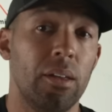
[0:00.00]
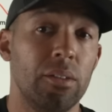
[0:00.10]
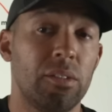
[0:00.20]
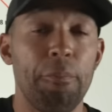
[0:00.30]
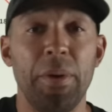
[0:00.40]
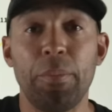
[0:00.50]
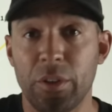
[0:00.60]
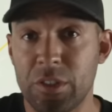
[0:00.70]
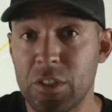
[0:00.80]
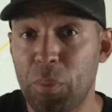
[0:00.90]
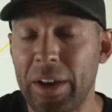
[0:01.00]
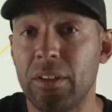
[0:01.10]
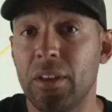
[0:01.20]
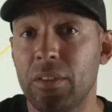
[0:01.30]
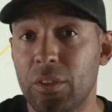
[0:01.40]
Some people are
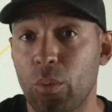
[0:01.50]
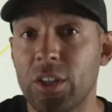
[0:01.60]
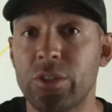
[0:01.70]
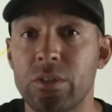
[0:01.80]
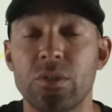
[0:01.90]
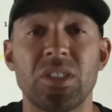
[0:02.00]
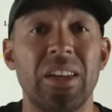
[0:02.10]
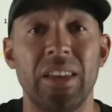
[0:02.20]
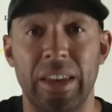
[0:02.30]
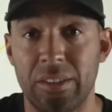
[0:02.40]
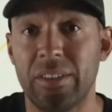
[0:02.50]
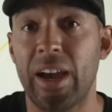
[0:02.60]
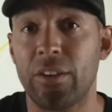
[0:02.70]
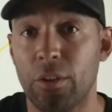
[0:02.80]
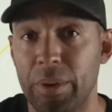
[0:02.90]
suspecting that the Russians are sending
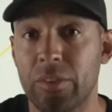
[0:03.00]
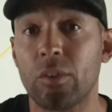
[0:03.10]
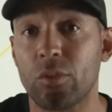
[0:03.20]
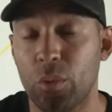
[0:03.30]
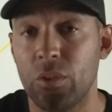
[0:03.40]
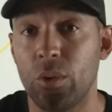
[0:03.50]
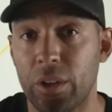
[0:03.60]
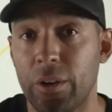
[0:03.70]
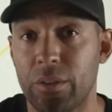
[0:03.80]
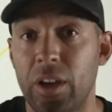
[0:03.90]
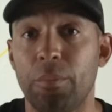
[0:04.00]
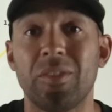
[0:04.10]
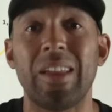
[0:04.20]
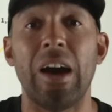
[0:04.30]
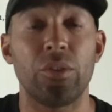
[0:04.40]
Iskander missiles with nuclear
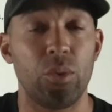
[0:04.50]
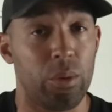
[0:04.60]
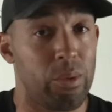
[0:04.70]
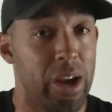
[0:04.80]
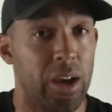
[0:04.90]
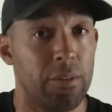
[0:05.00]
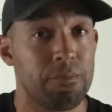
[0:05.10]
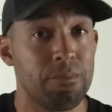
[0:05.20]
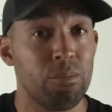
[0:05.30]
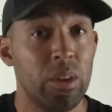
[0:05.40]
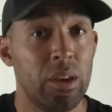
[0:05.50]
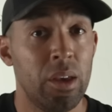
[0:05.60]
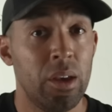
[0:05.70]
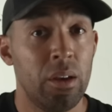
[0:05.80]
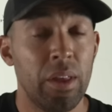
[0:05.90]
tips down to Iran.
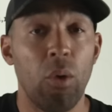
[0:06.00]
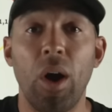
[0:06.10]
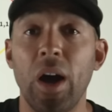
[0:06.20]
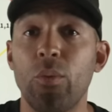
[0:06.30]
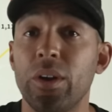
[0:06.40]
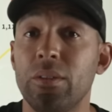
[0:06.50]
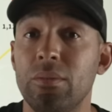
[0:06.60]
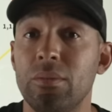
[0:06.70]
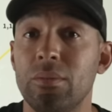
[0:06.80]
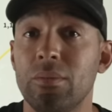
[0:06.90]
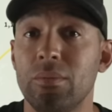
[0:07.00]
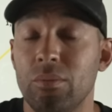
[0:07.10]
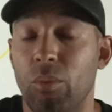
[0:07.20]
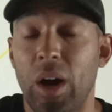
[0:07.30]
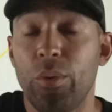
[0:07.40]
Now, why would
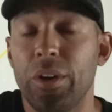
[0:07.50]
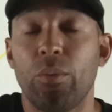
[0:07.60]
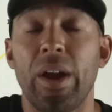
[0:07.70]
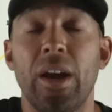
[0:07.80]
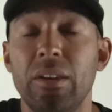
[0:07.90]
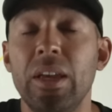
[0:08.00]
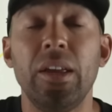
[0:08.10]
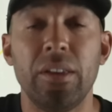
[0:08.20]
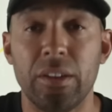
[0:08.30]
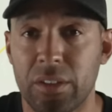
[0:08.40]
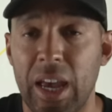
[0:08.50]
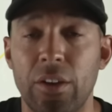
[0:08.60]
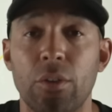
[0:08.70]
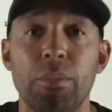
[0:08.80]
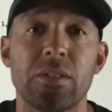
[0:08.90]
Iran need
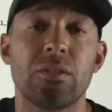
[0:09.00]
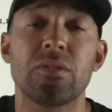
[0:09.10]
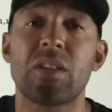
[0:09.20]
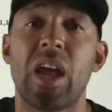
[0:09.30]
Iskander missiles?